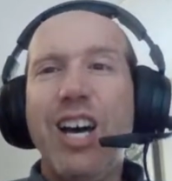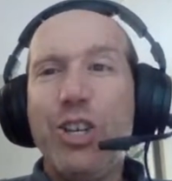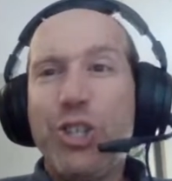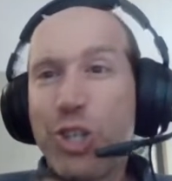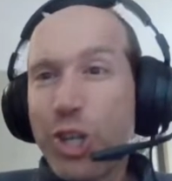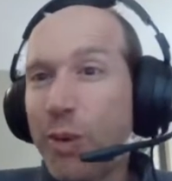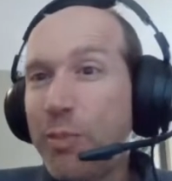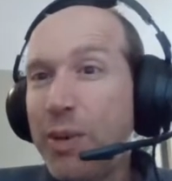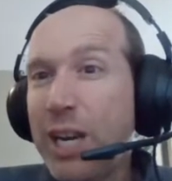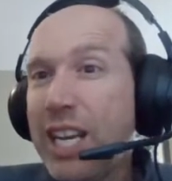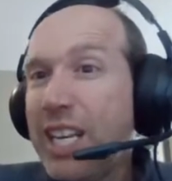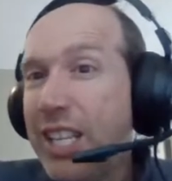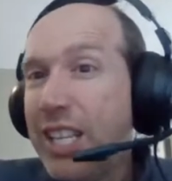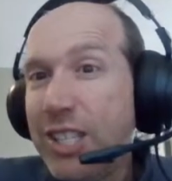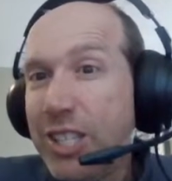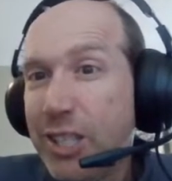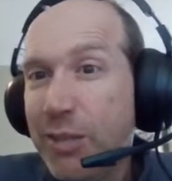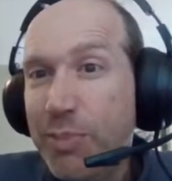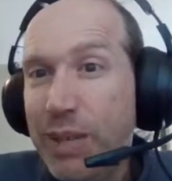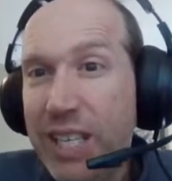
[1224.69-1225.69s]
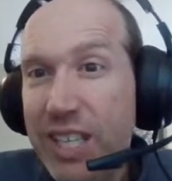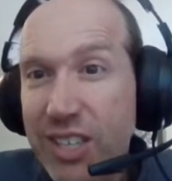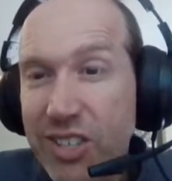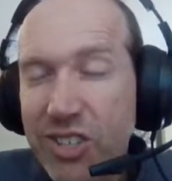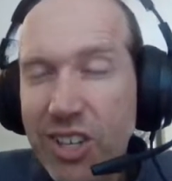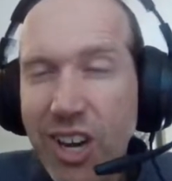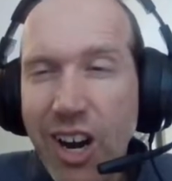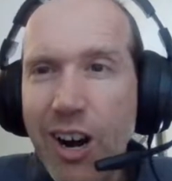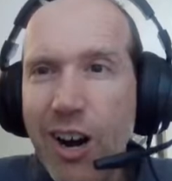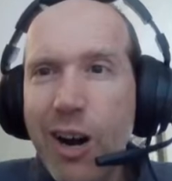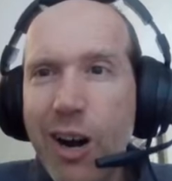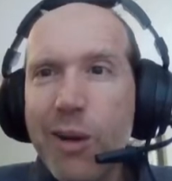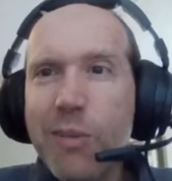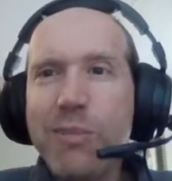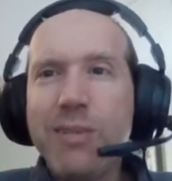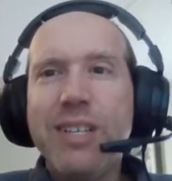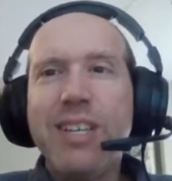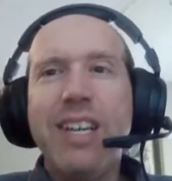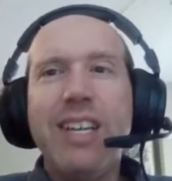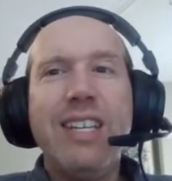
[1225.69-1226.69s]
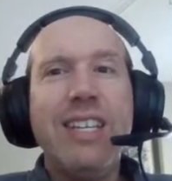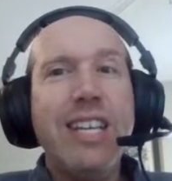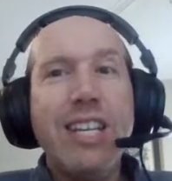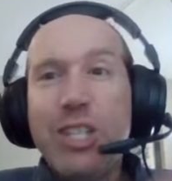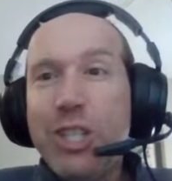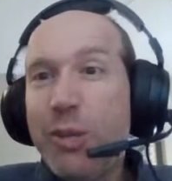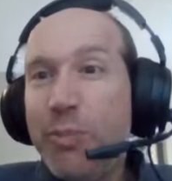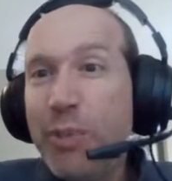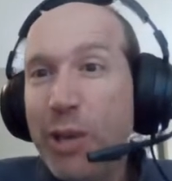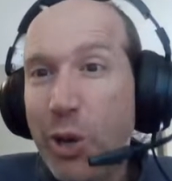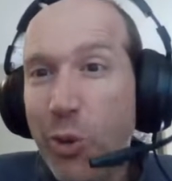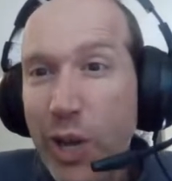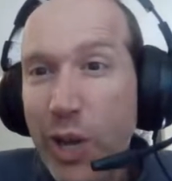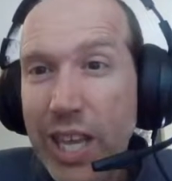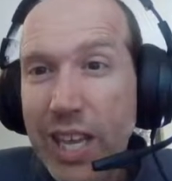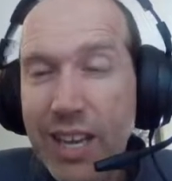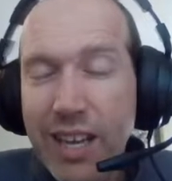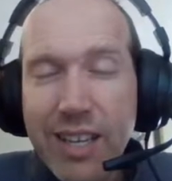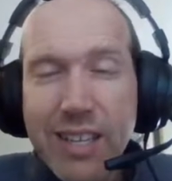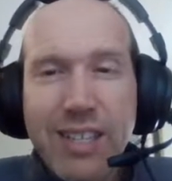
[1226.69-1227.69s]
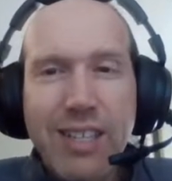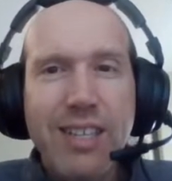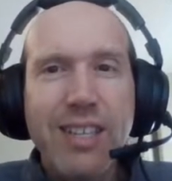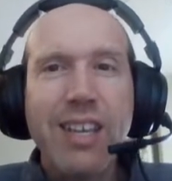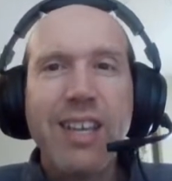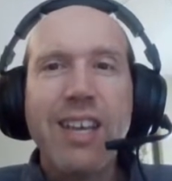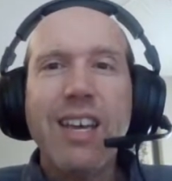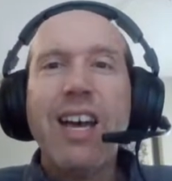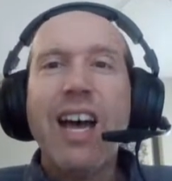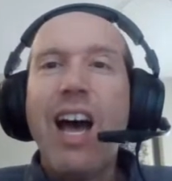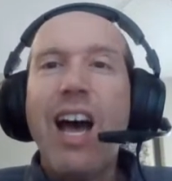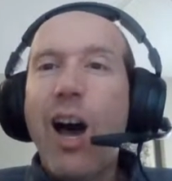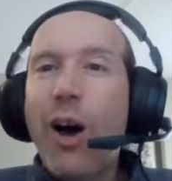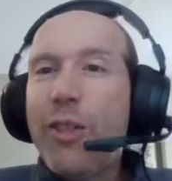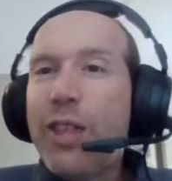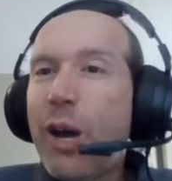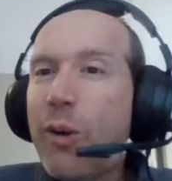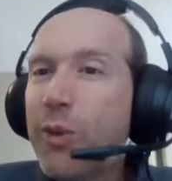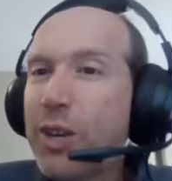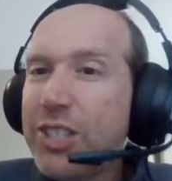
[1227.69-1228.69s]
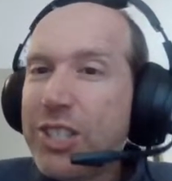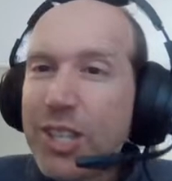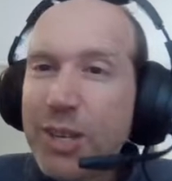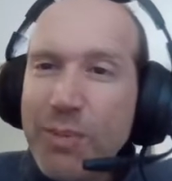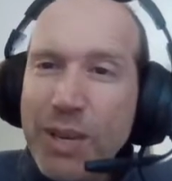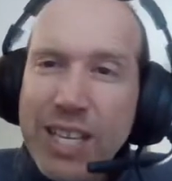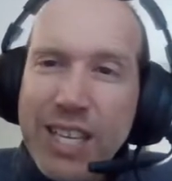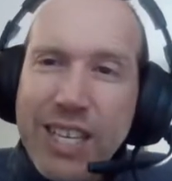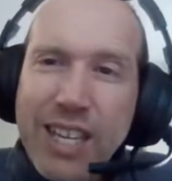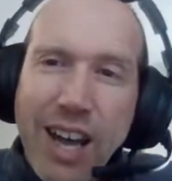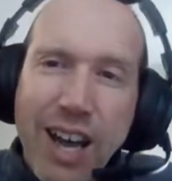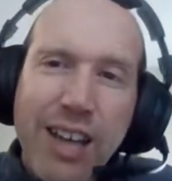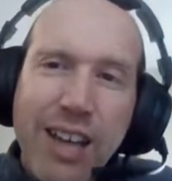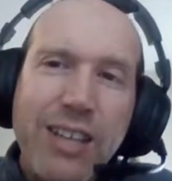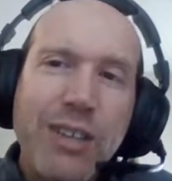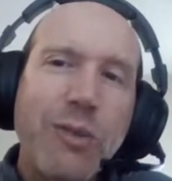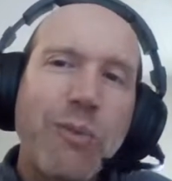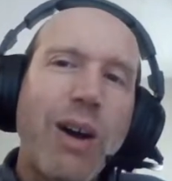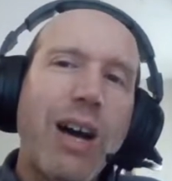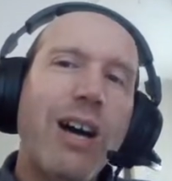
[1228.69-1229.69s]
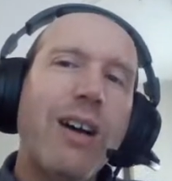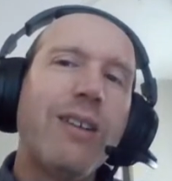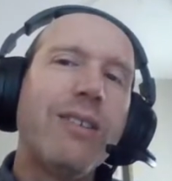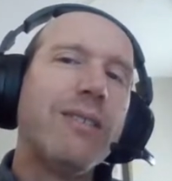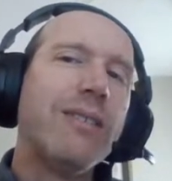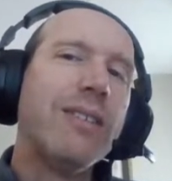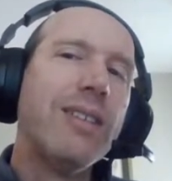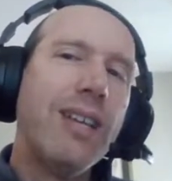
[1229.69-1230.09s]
Germany needs to be disarmed, it needed to be weakened. How that was to be done, well,